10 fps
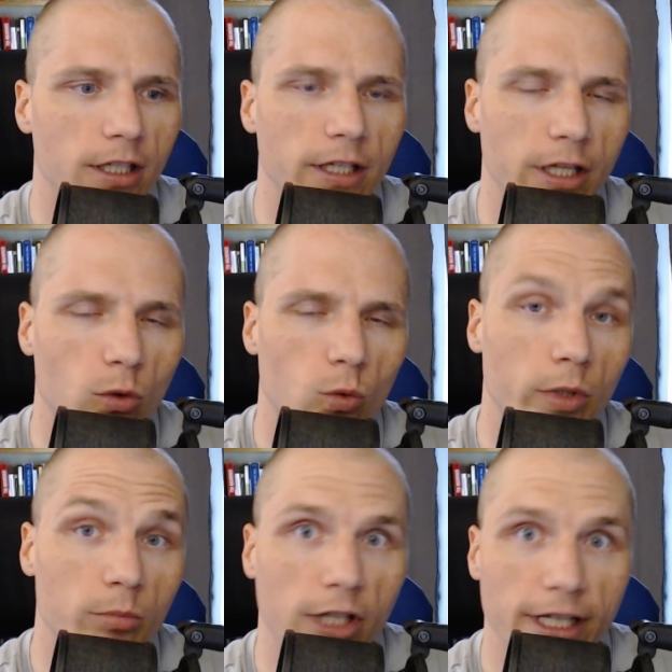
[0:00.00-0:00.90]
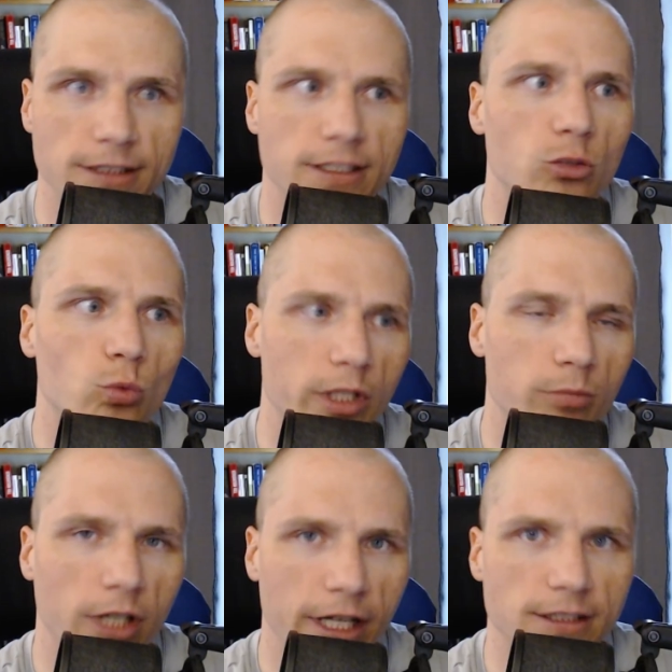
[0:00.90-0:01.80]
They were replacing
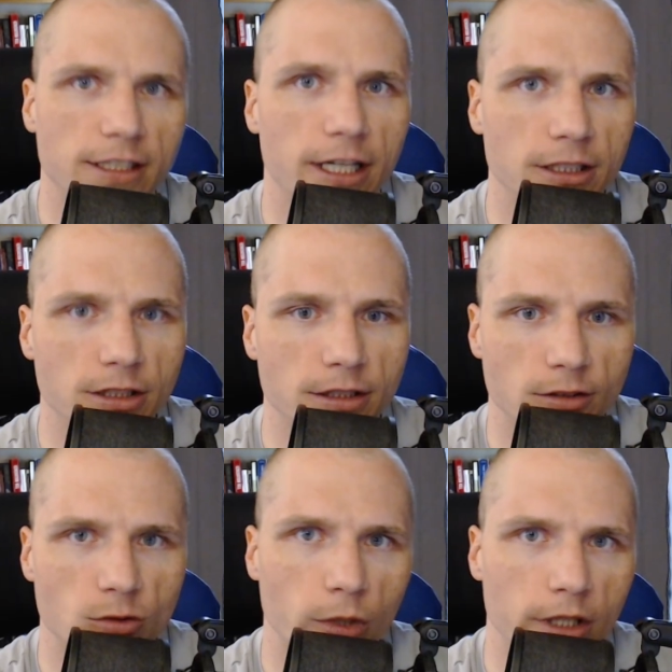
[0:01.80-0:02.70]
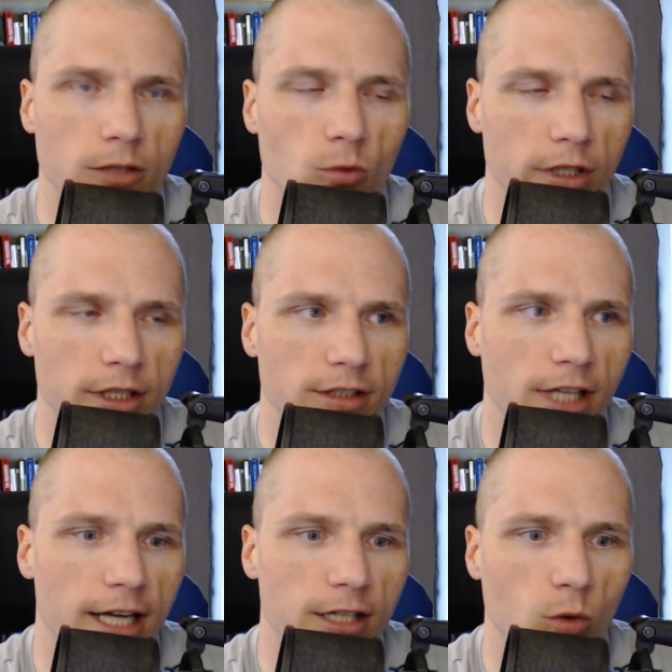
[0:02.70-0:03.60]
replaced engines when this
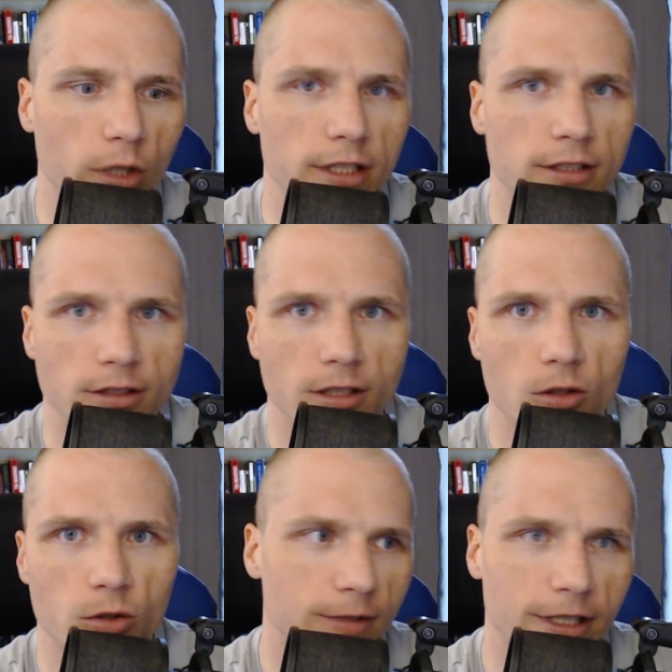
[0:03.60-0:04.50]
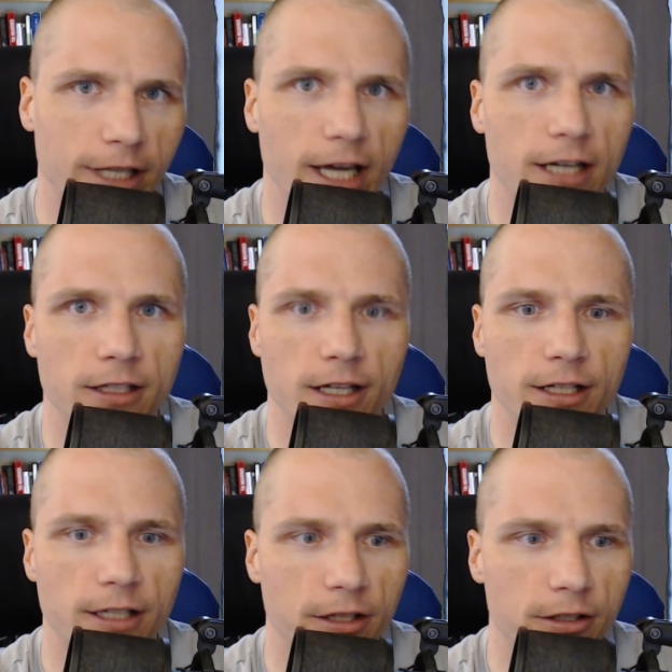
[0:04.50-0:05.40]
guy quit. So again,
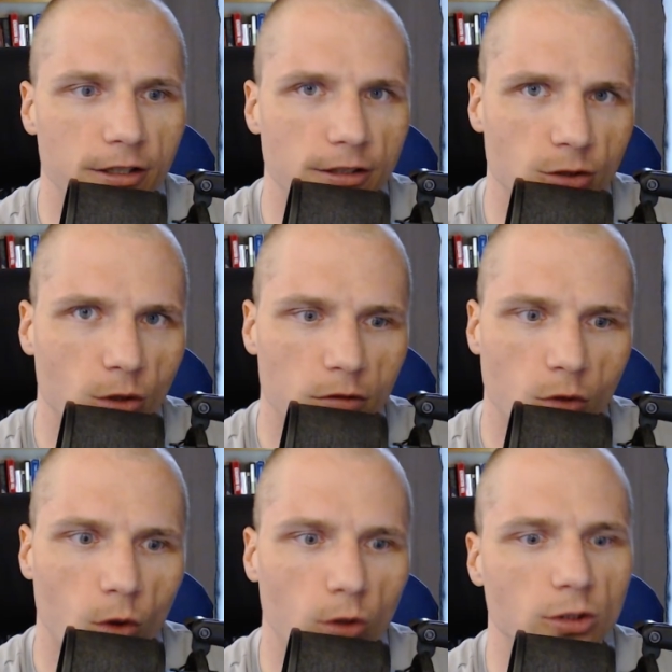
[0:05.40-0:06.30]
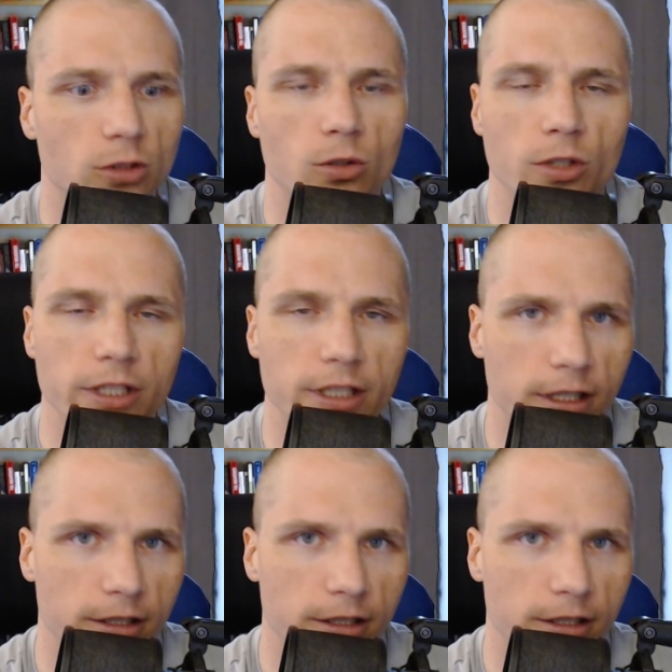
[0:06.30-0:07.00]
another sort of horror story.